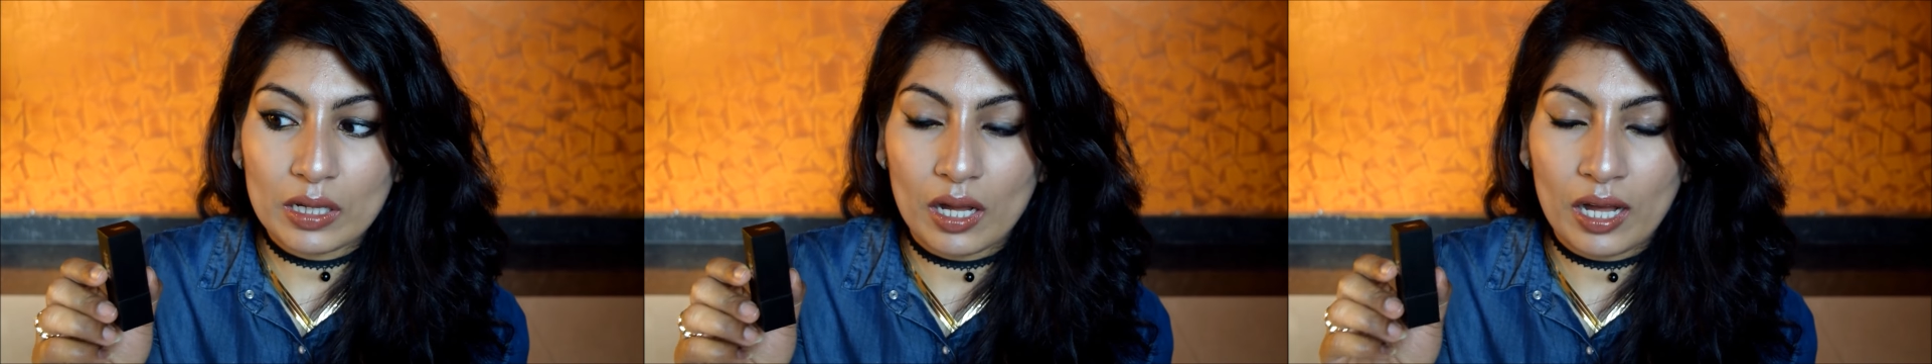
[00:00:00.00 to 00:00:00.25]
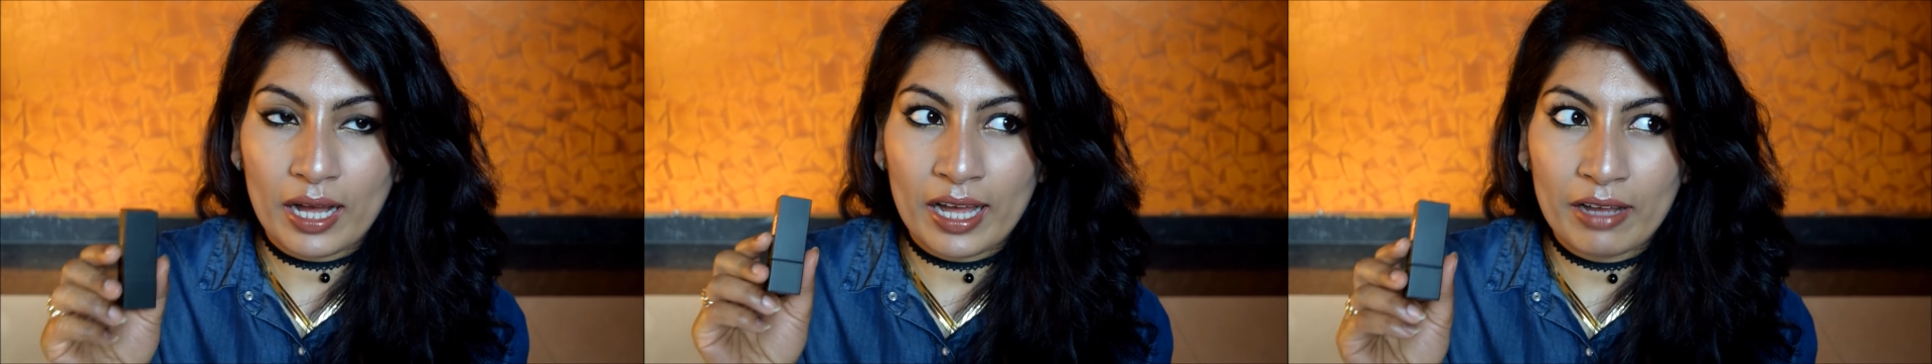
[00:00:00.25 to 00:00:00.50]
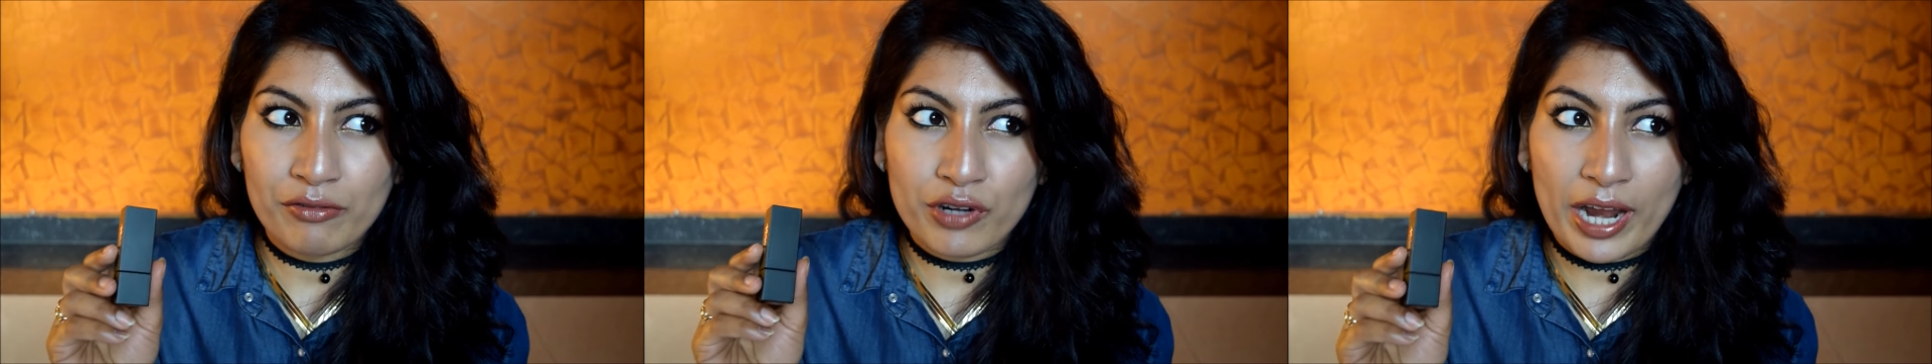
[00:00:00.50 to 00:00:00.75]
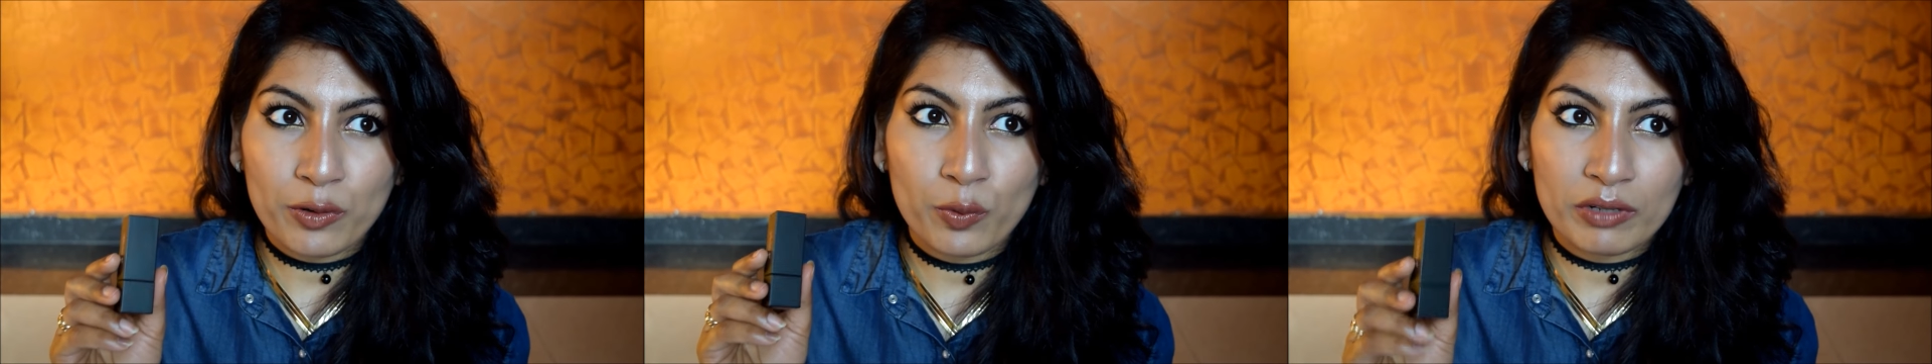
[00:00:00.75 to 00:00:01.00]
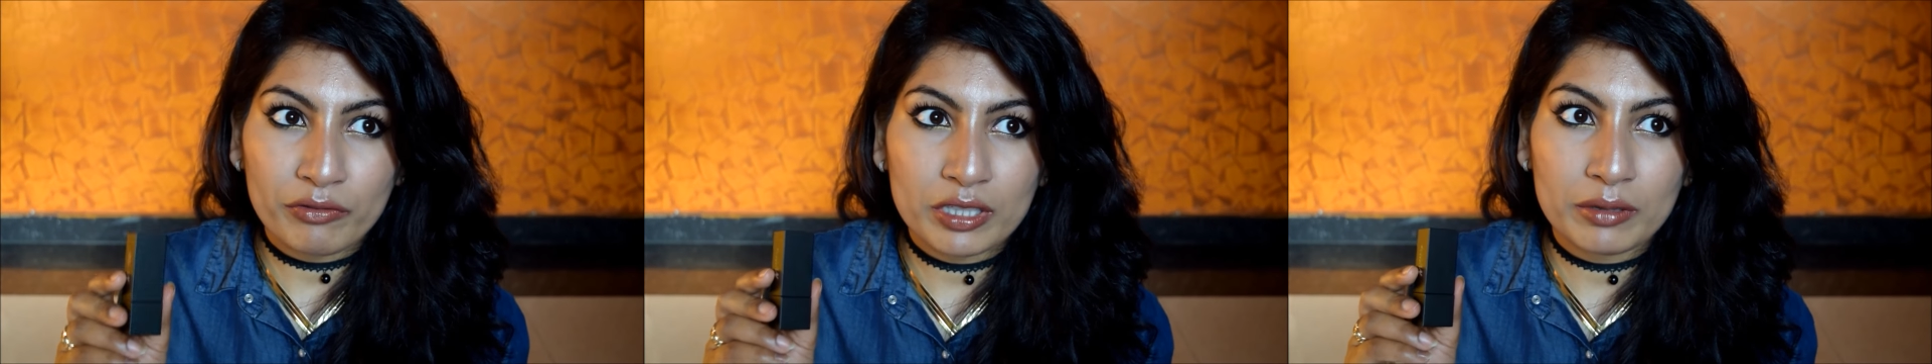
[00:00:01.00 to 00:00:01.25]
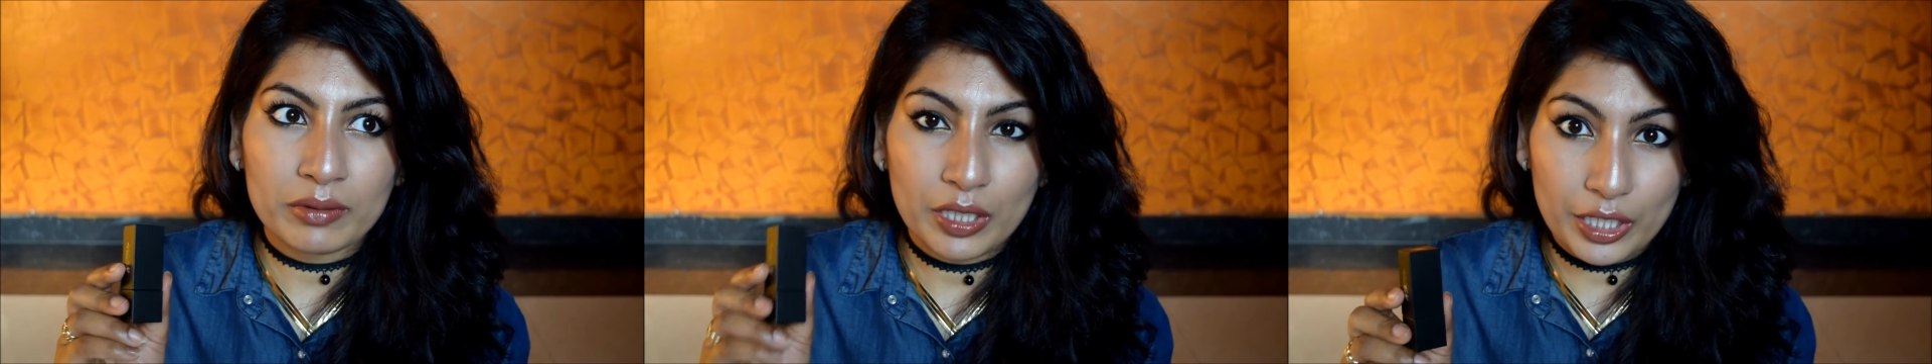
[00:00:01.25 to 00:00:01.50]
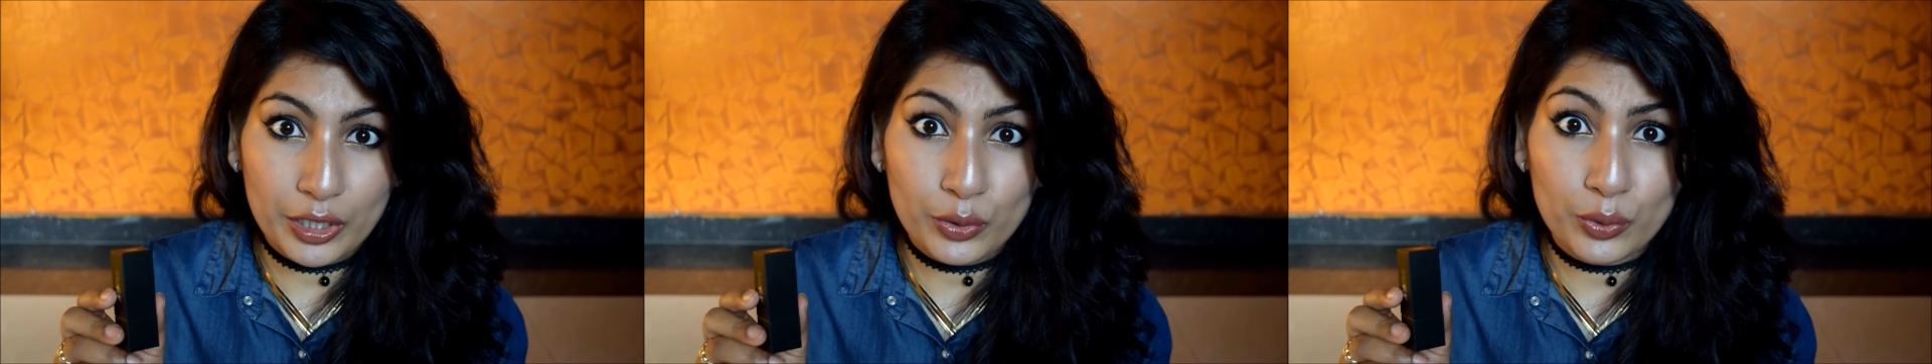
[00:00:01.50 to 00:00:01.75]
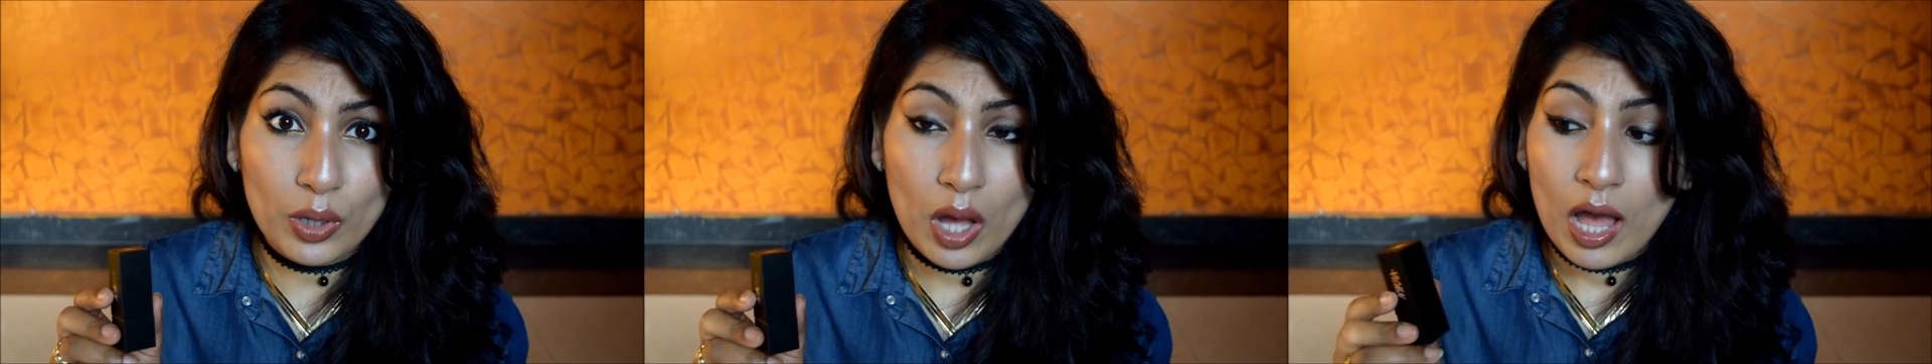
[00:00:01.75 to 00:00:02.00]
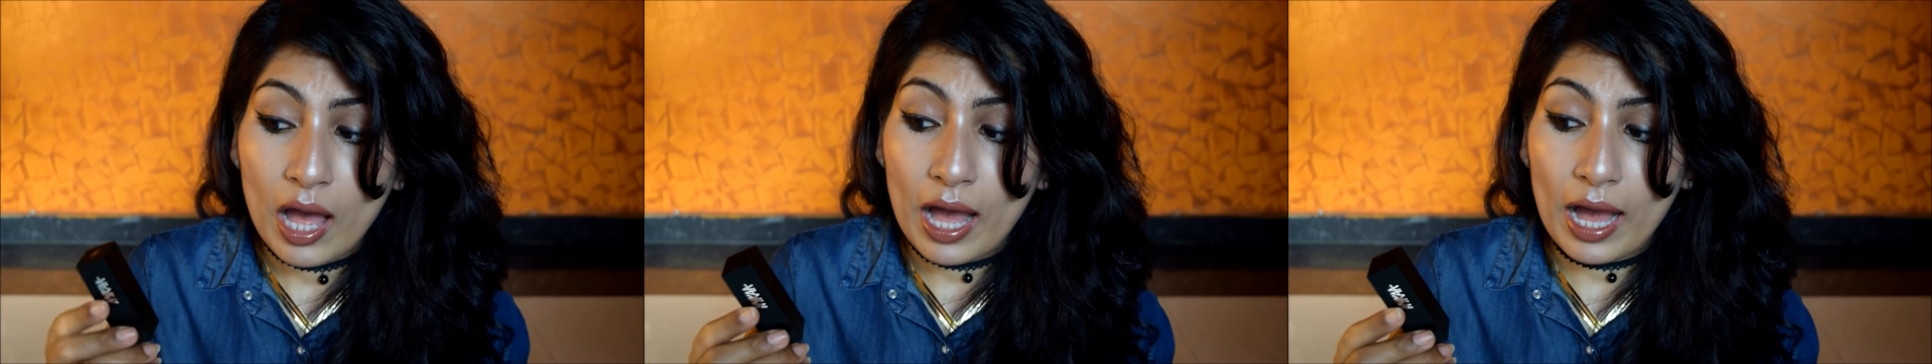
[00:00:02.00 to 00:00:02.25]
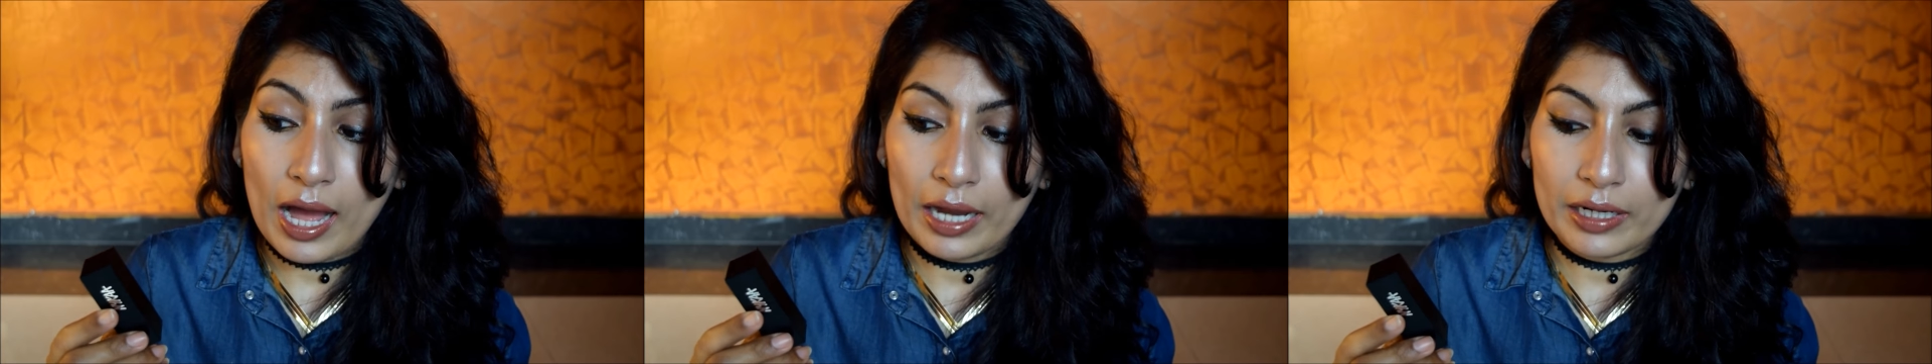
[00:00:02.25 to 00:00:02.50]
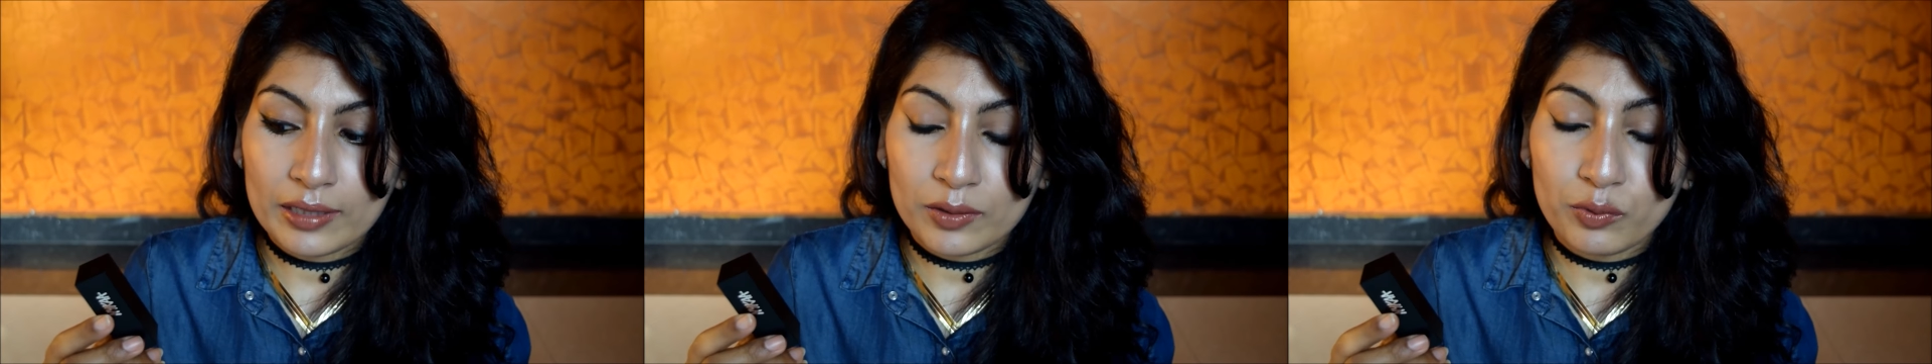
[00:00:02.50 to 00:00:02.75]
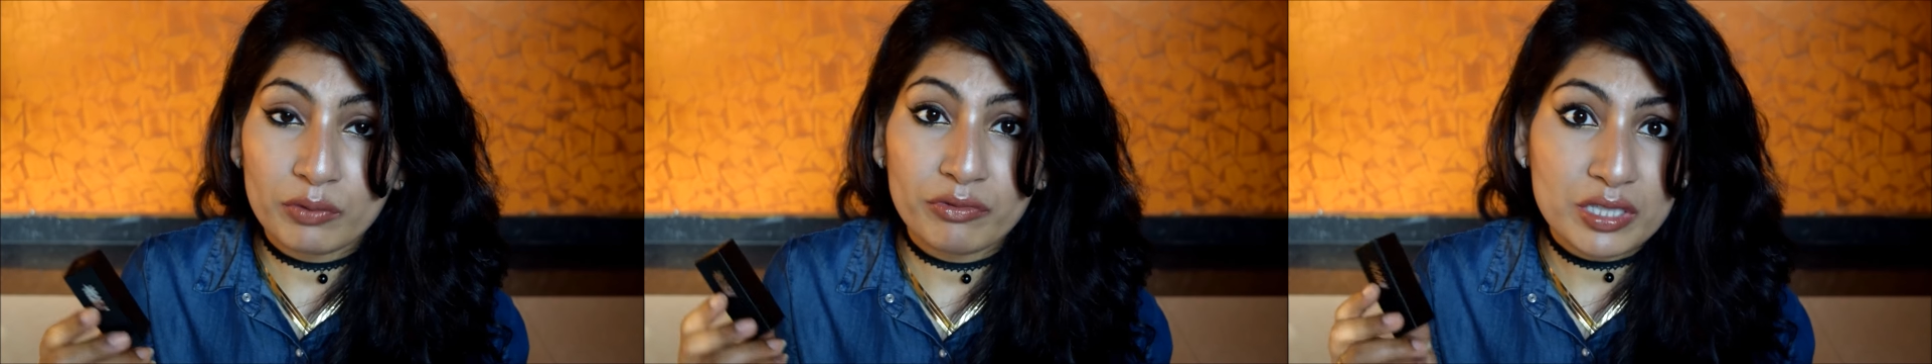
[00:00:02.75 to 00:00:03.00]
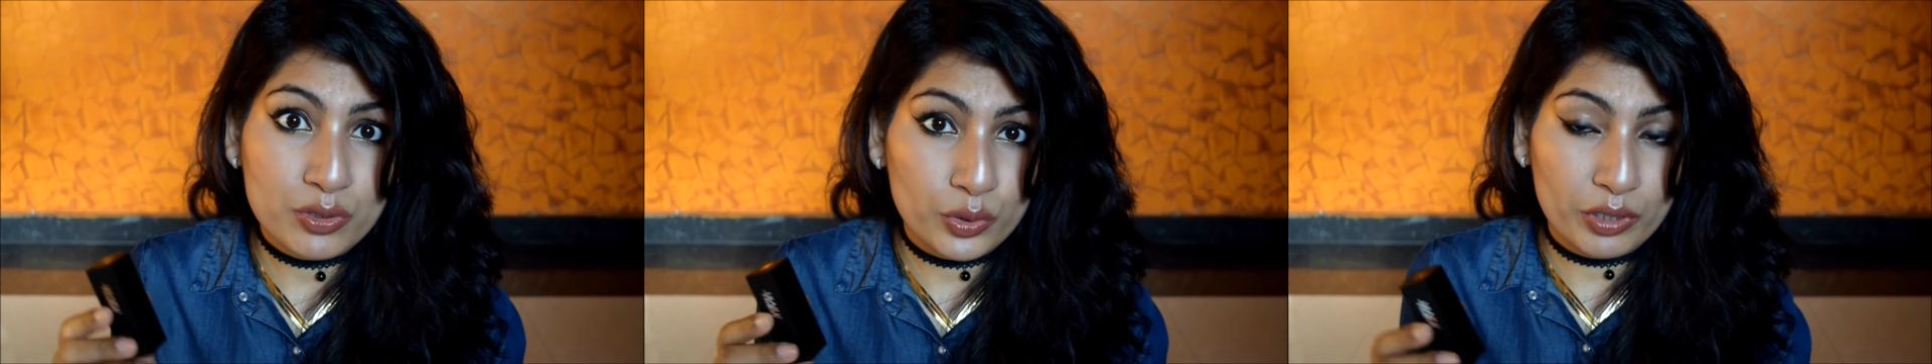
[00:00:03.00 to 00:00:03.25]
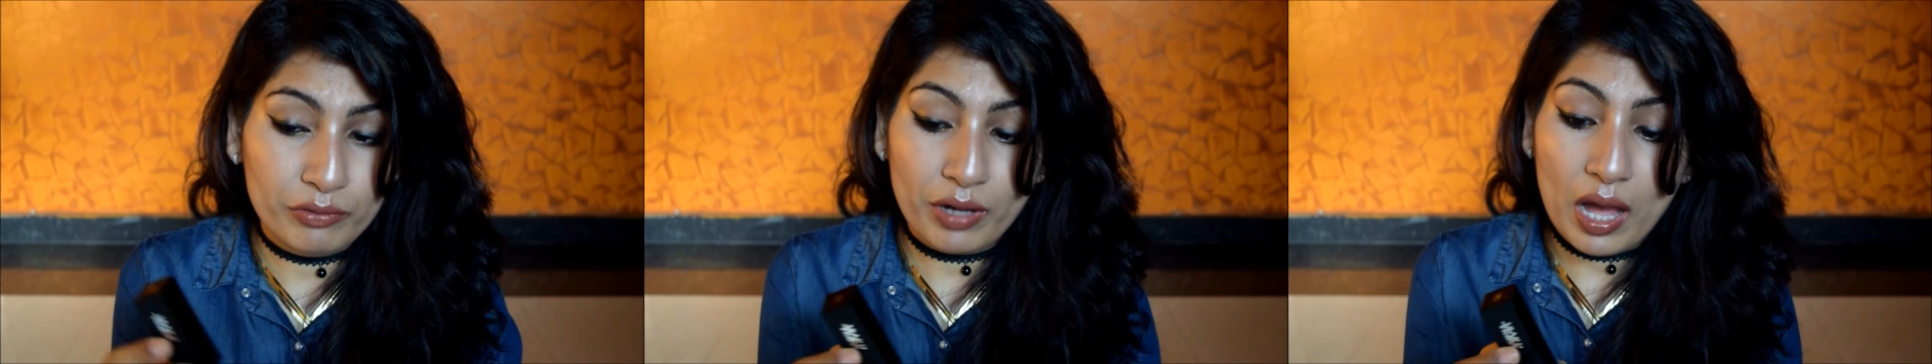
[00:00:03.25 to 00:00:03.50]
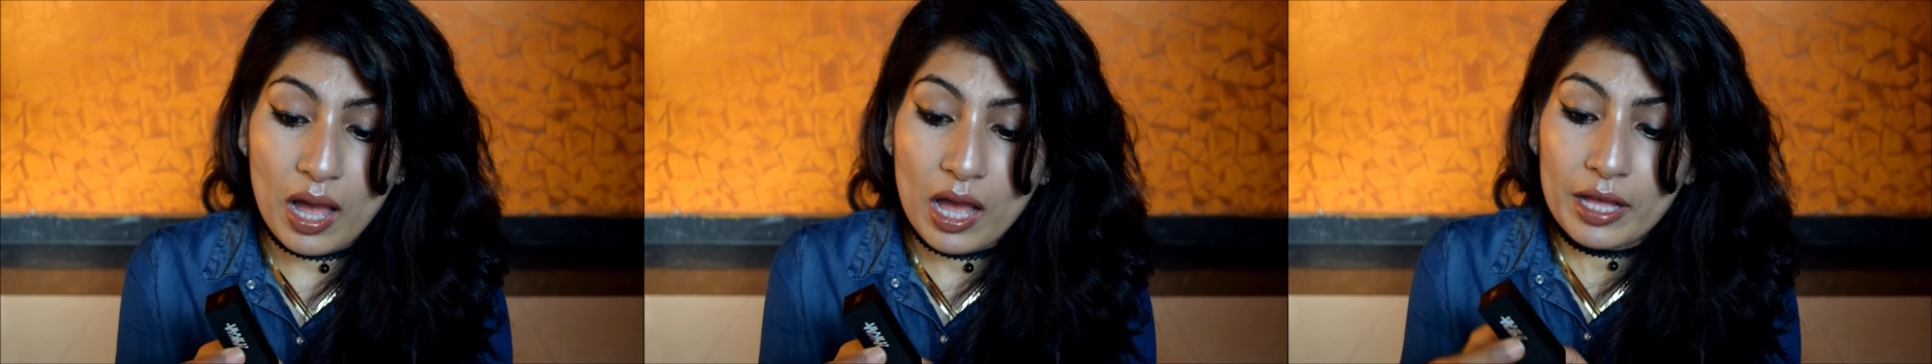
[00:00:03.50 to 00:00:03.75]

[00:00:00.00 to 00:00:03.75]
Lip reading: I have tried one with Kiko and other one with Zoeva.